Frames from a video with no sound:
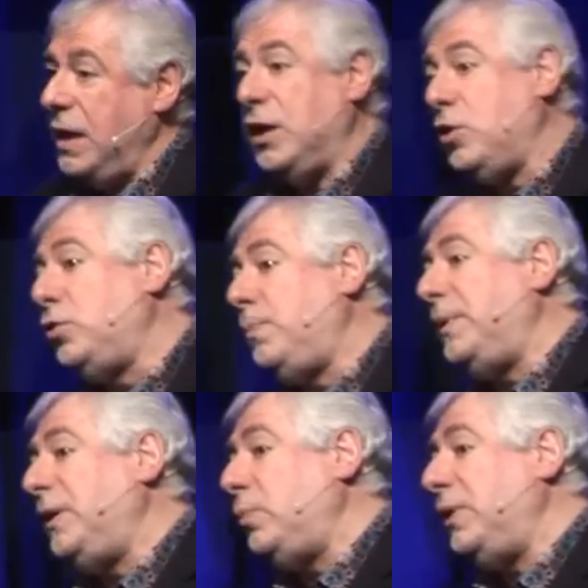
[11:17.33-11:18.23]
It could
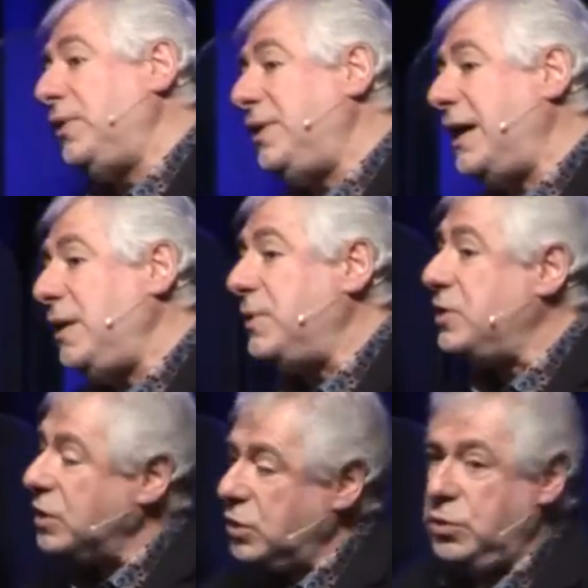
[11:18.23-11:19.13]
be with
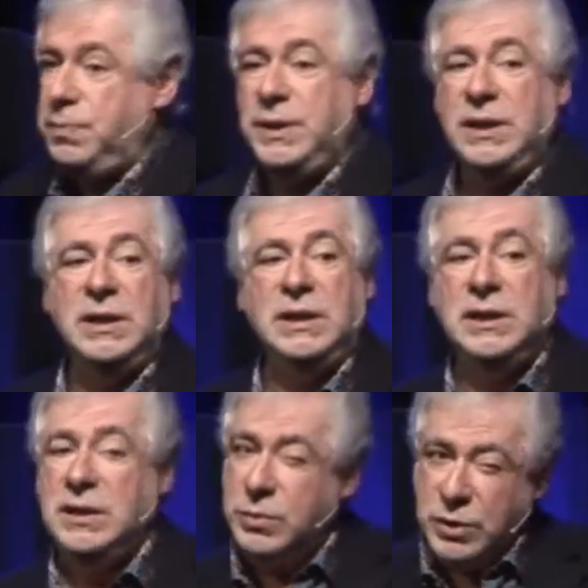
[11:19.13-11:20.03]
neighbours. It could be
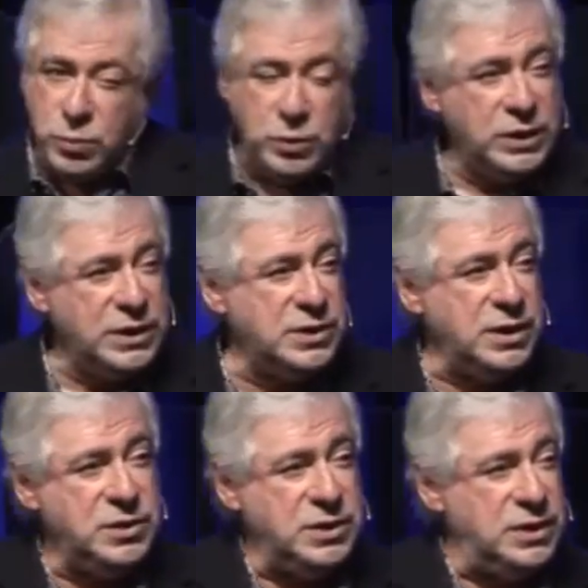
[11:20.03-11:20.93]
with work
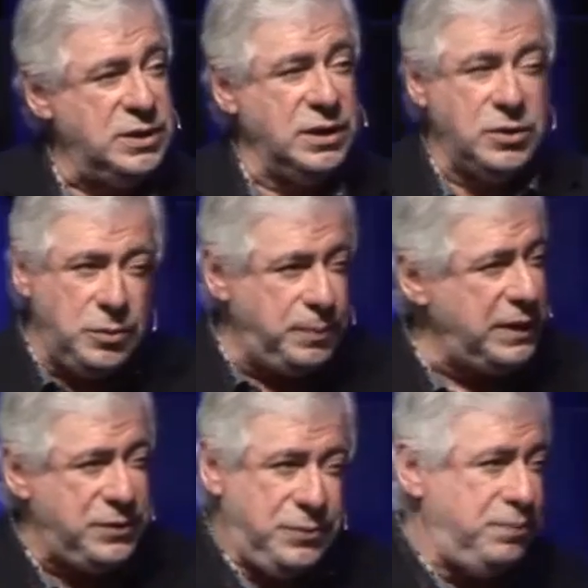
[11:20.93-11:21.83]
associates. It could
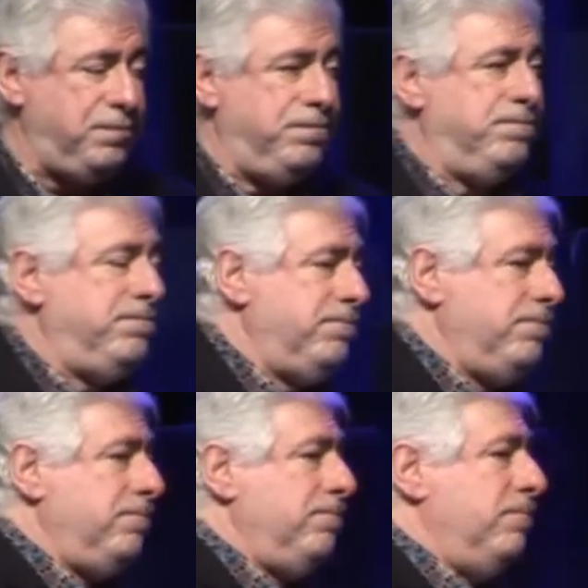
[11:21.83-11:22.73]
be
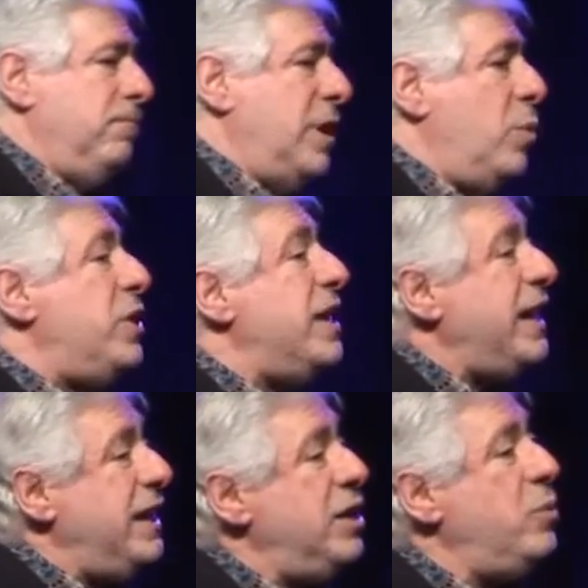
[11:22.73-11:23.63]
with
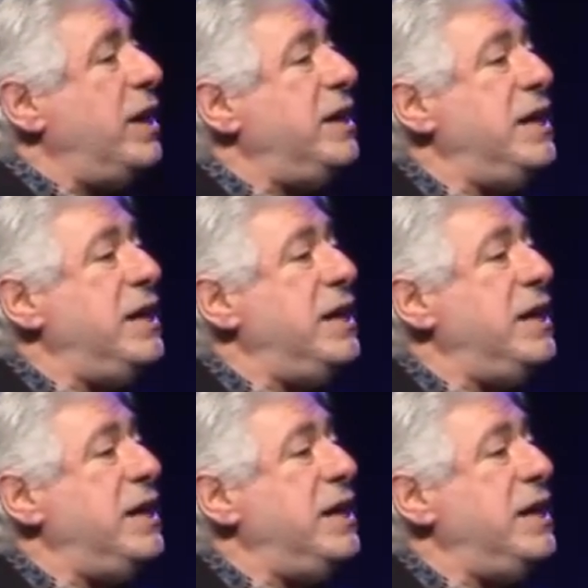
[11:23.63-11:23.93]
anyone and